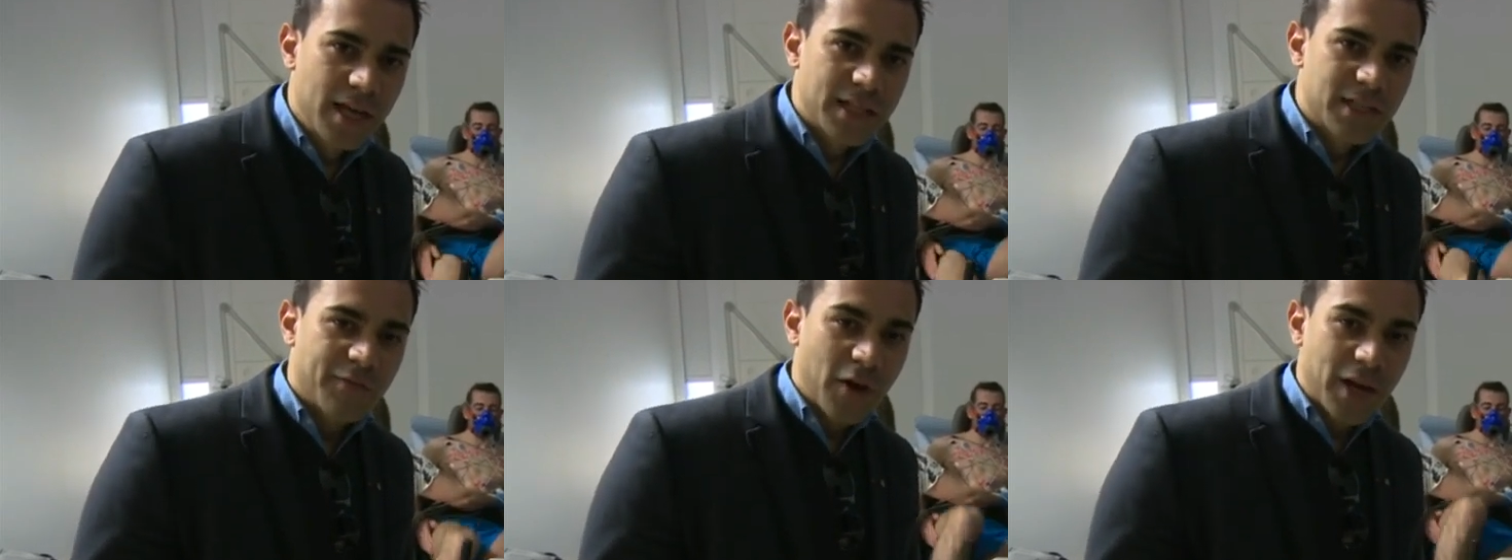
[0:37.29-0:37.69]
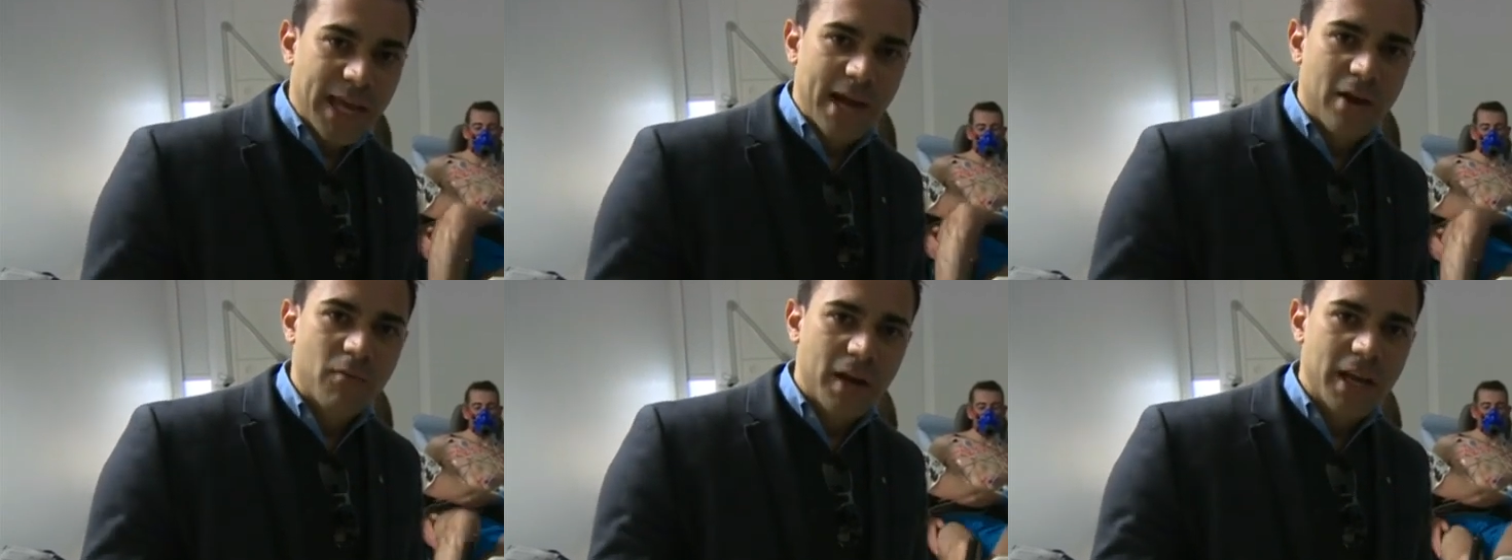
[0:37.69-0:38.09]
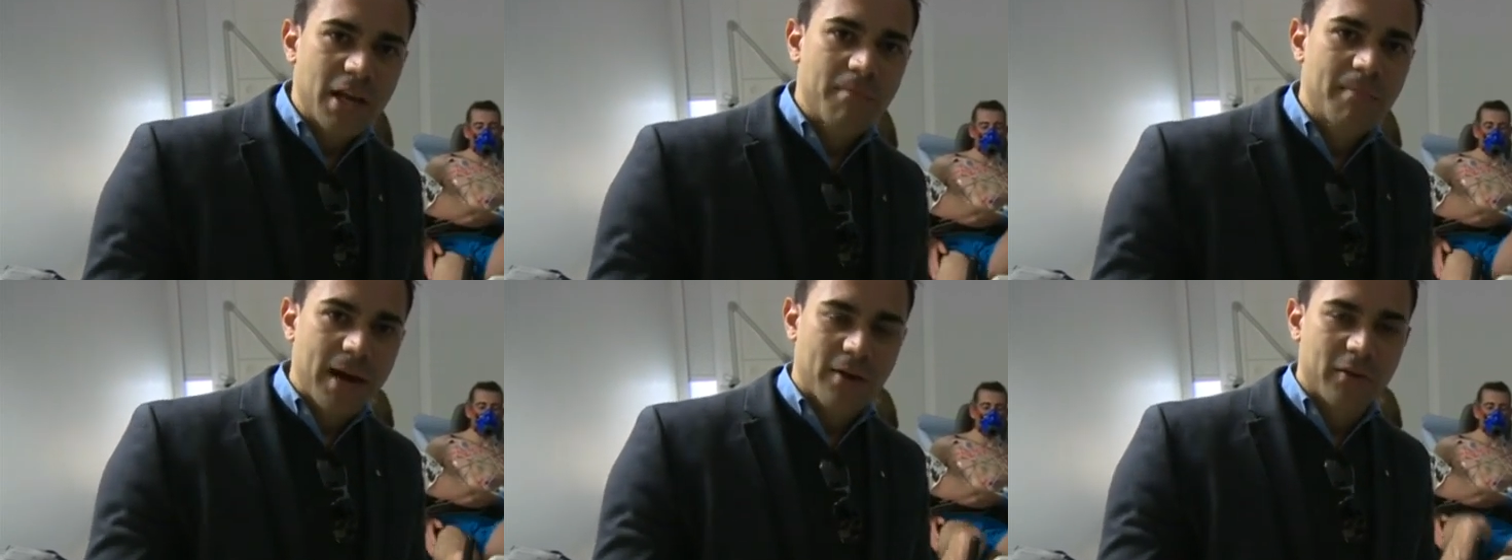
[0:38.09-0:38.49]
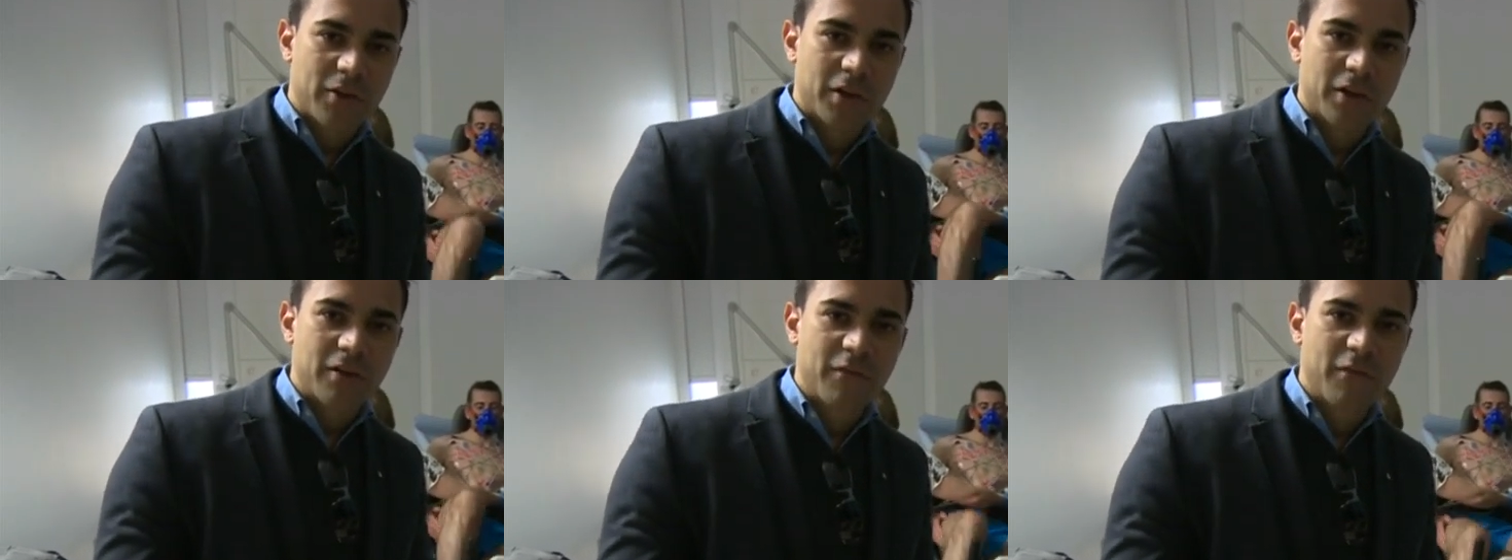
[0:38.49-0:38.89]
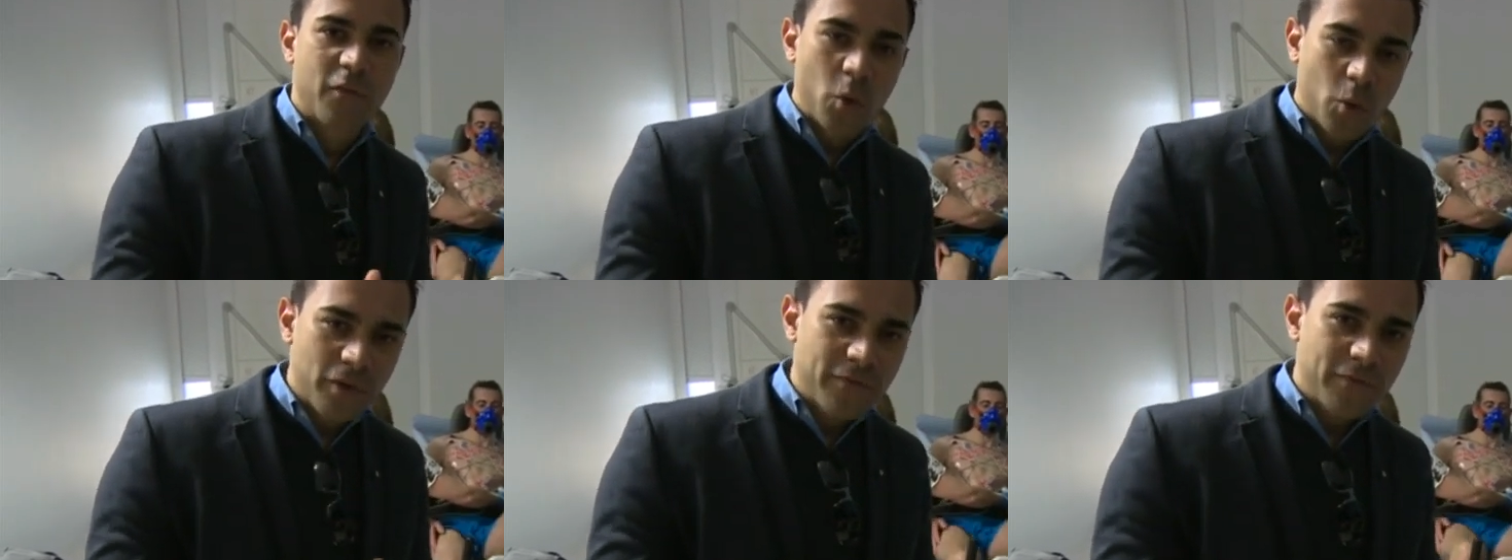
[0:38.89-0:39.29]
to find out how running a marathon
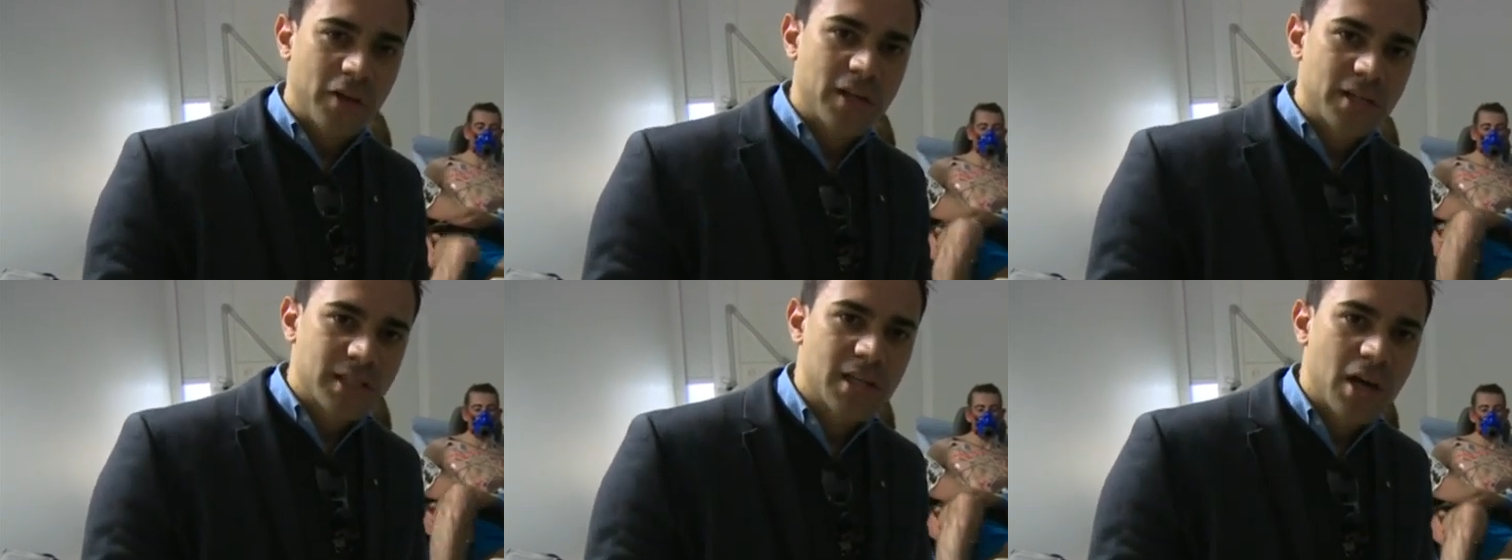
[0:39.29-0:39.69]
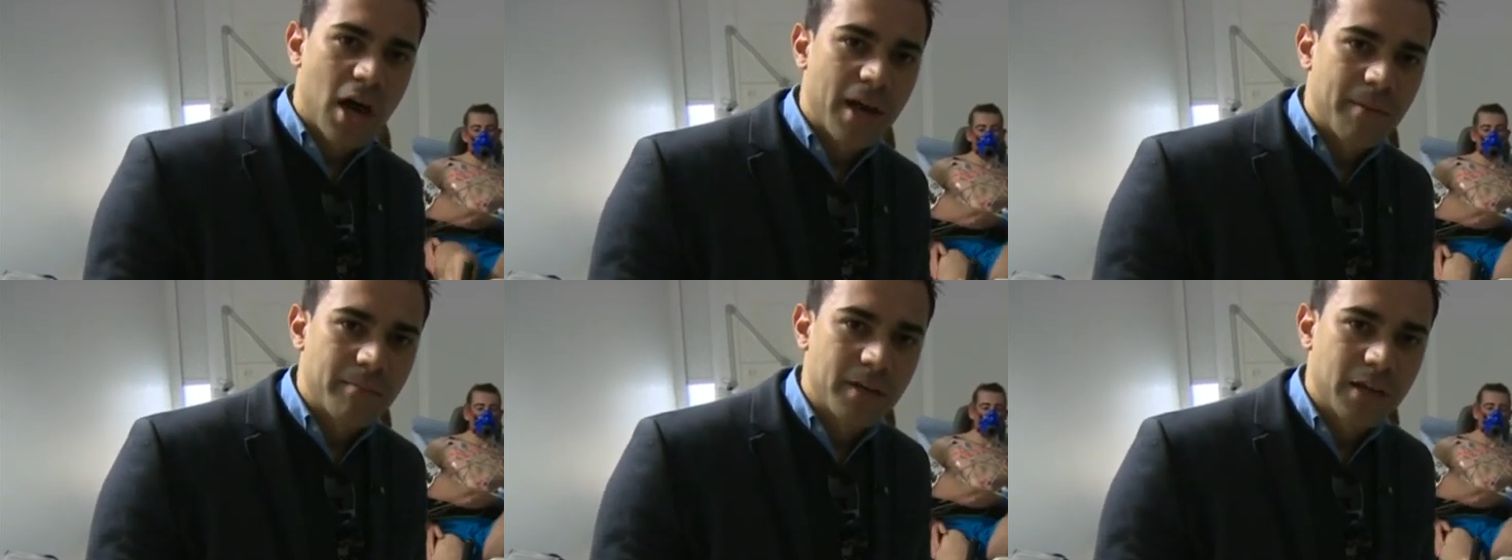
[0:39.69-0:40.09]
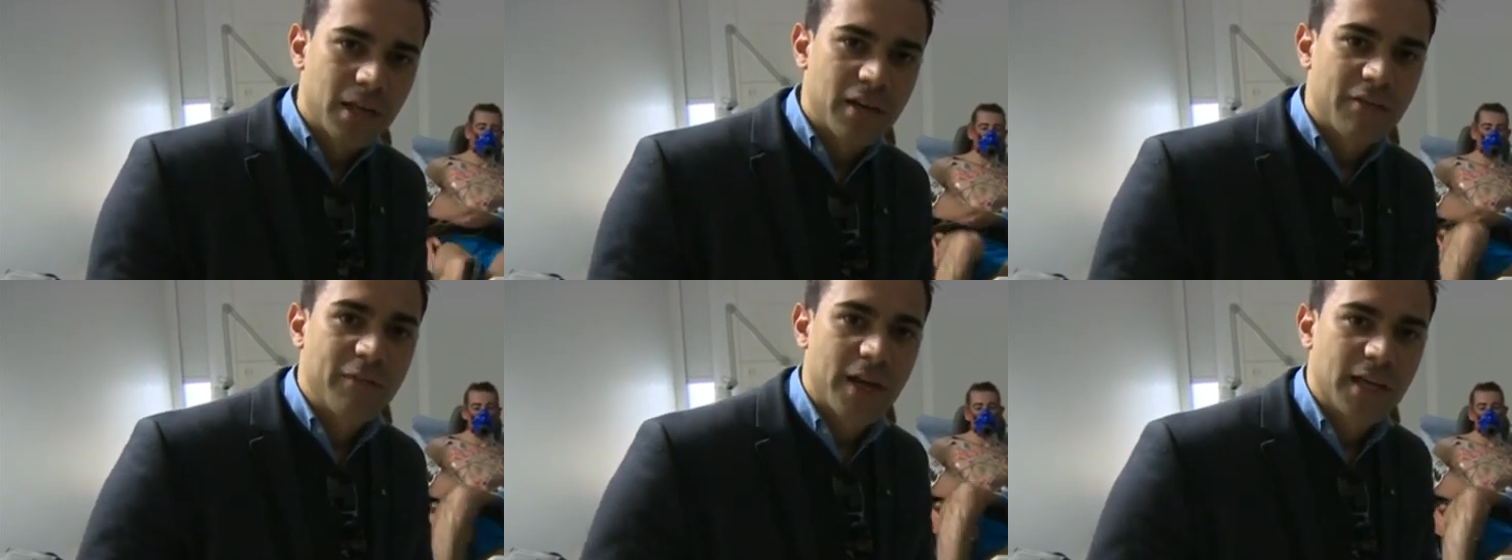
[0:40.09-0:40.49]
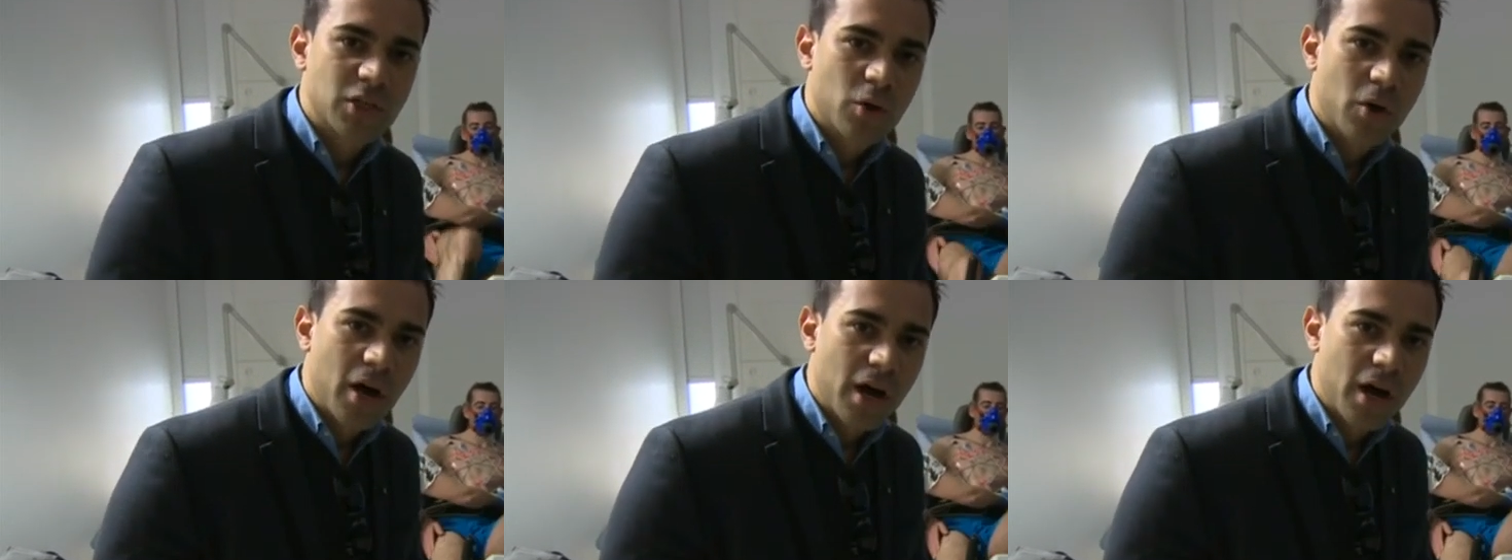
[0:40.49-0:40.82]
for the first time can affect your